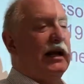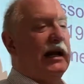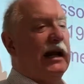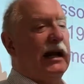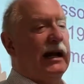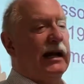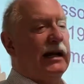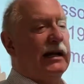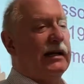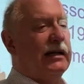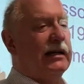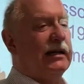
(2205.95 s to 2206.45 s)

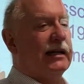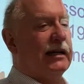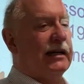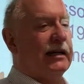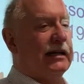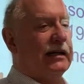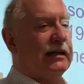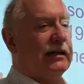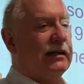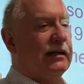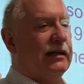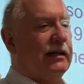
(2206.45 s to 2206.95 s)
And
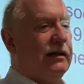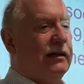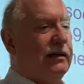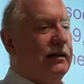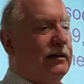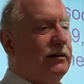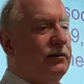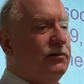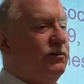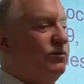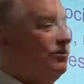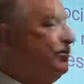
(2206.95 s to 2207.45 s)

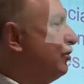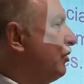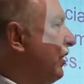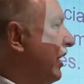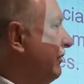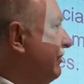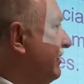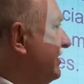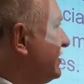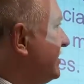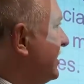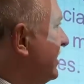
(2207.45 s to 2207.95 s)

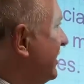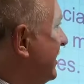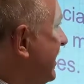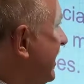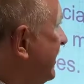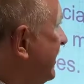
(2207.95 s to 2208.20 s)
quite recently